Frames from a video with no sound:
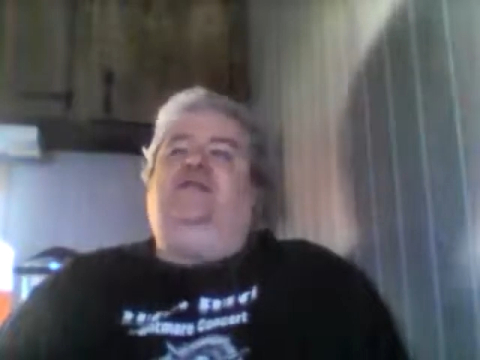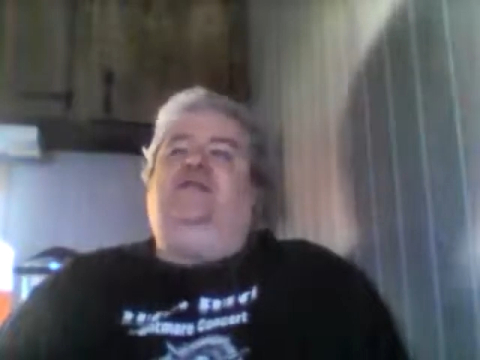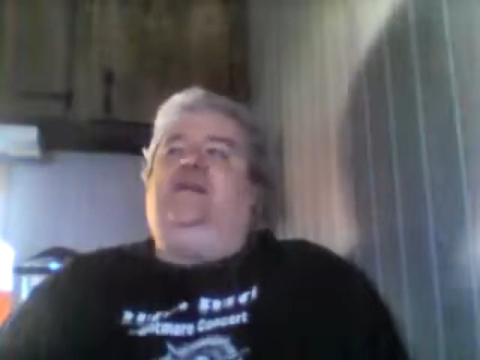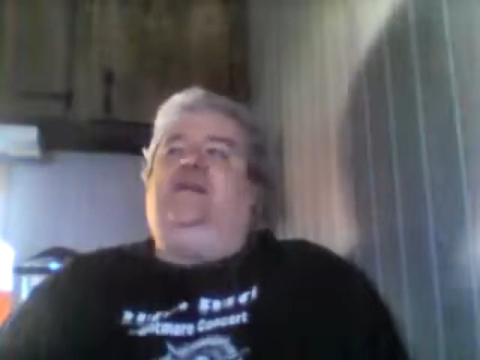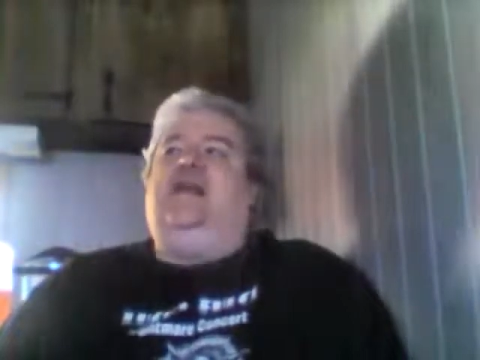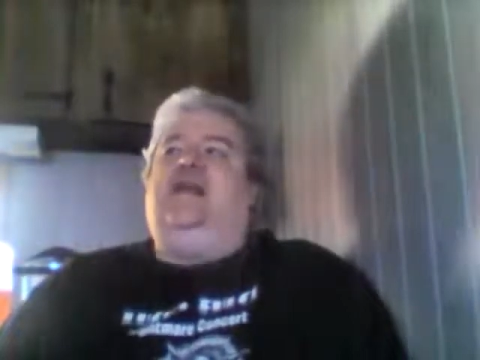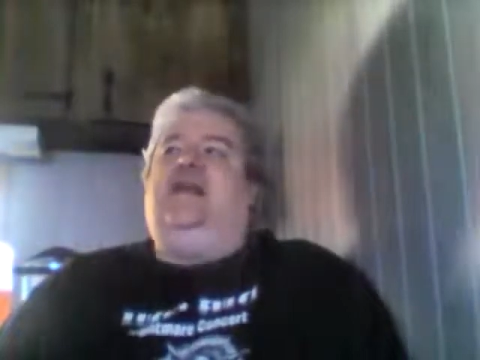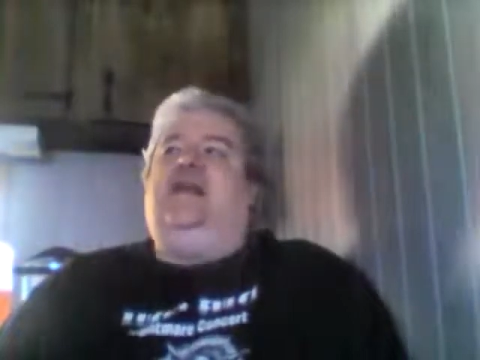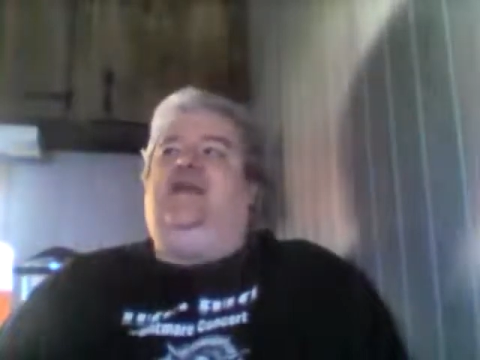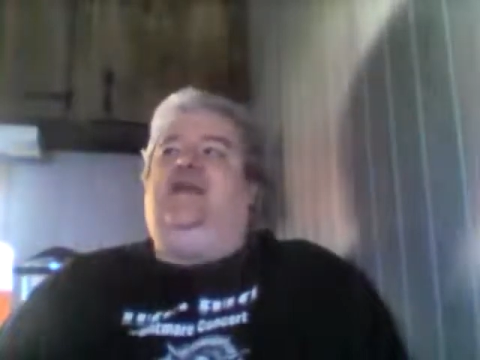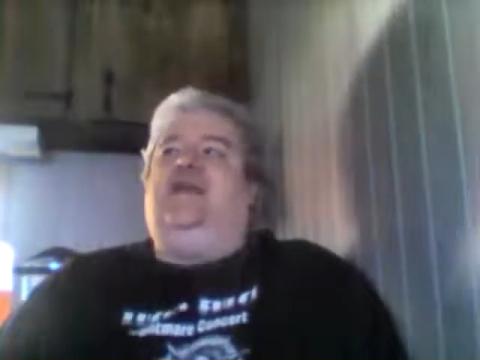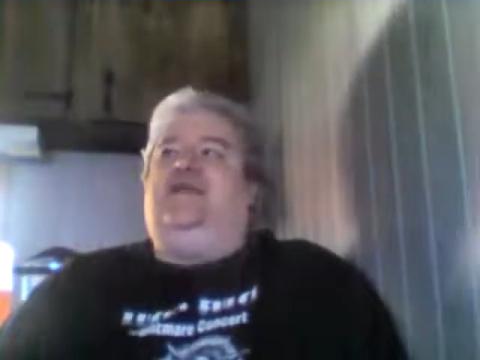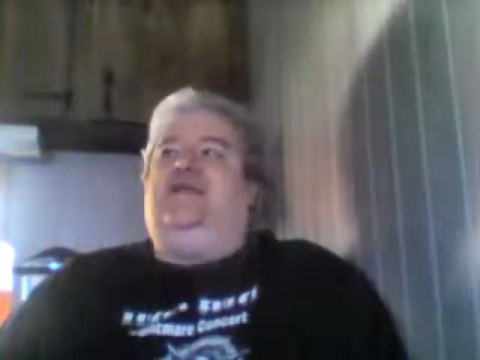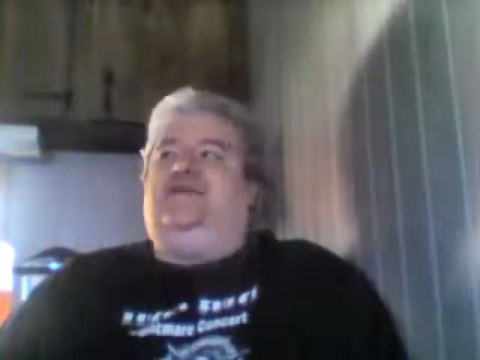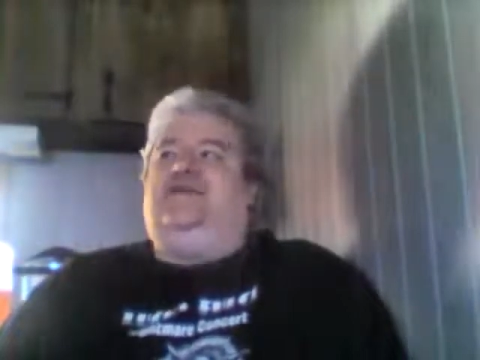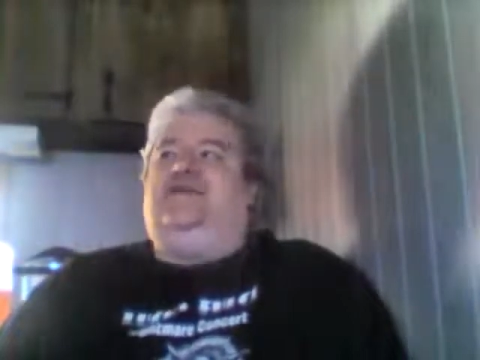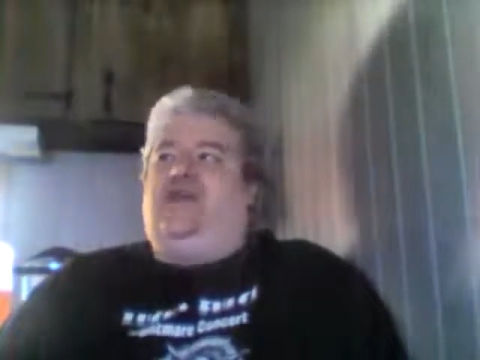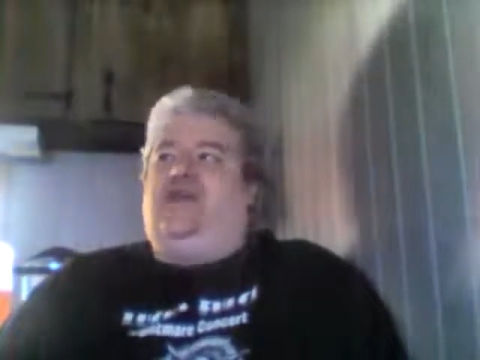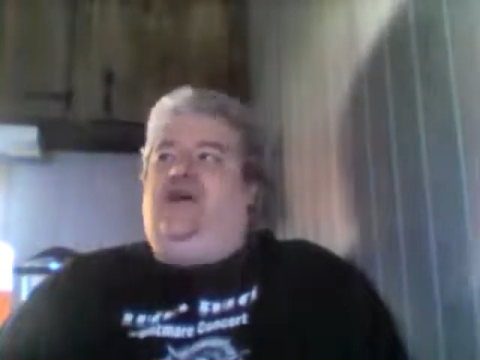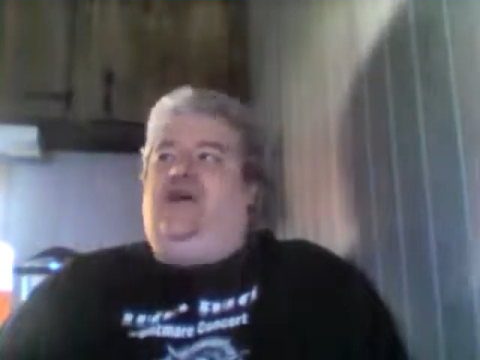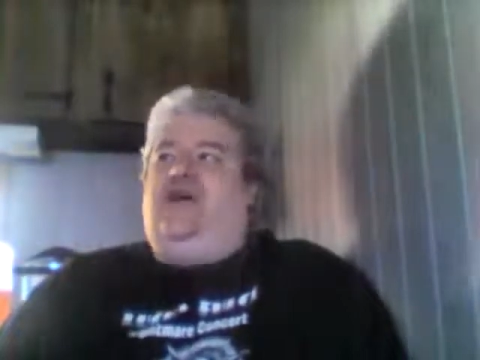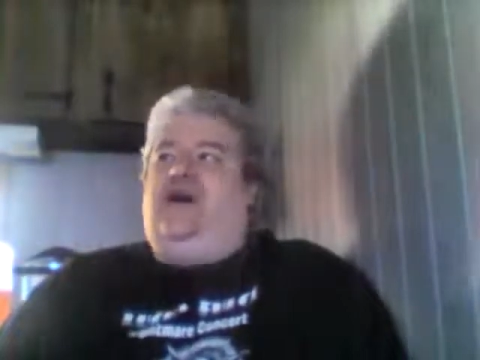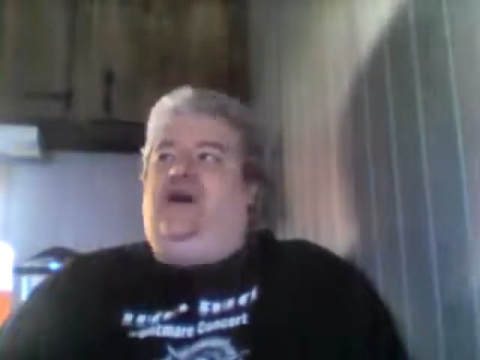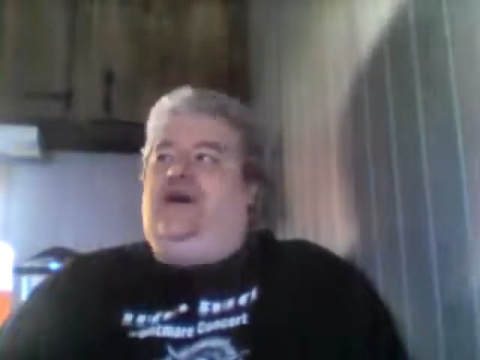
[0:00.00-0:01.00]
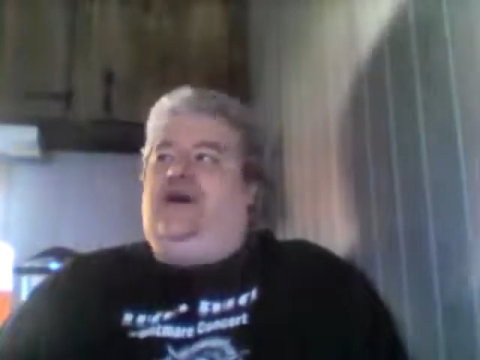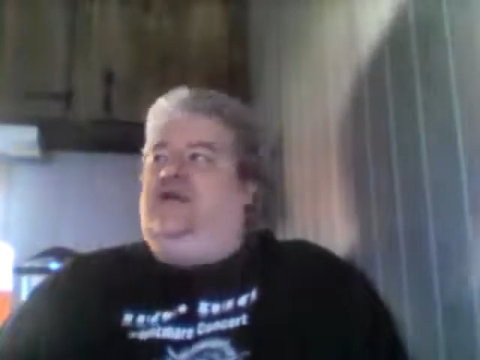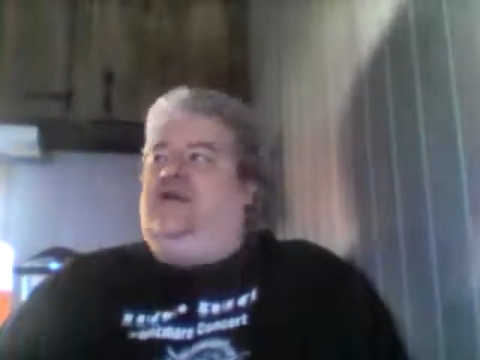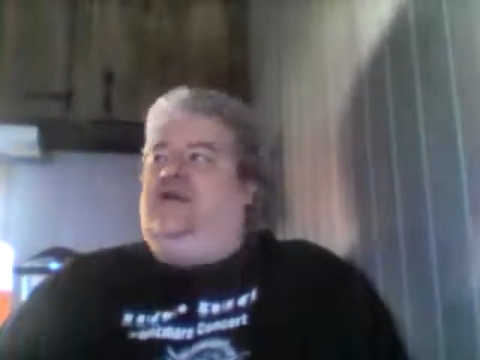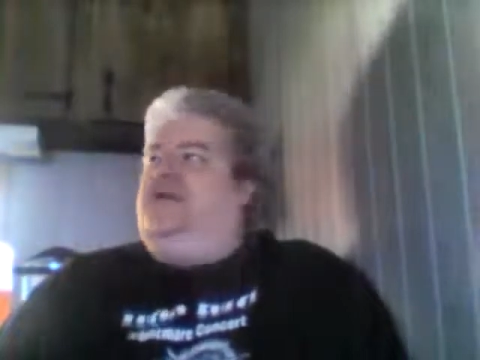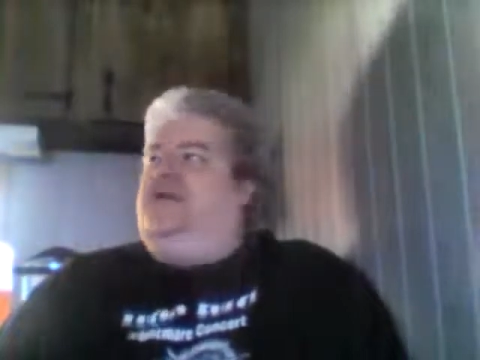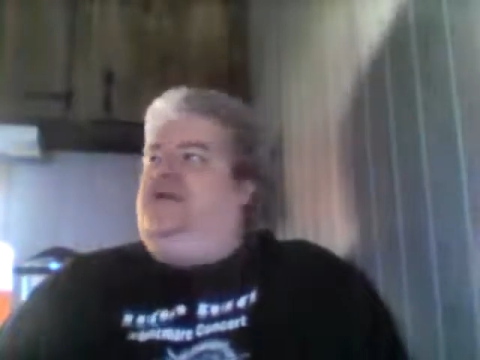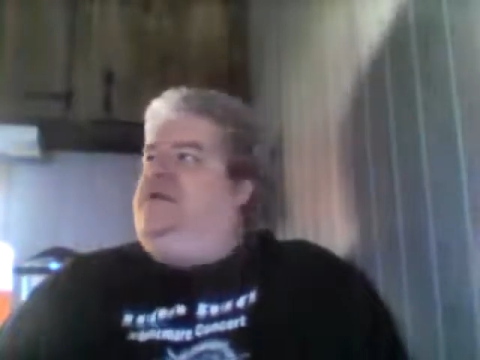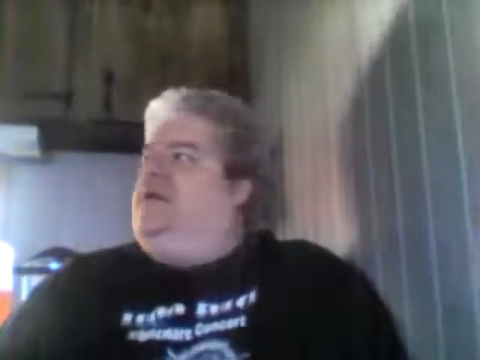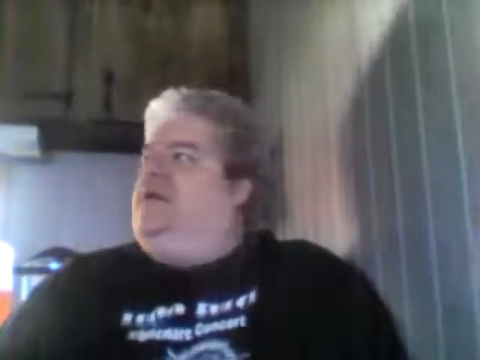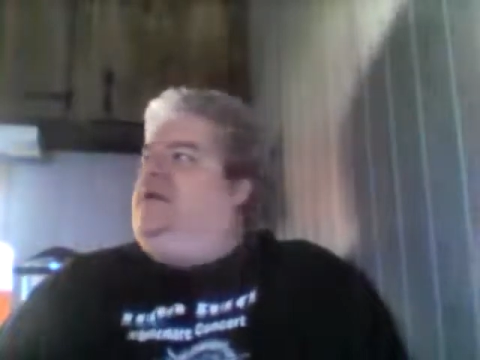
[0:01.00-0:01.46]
and then it was gone.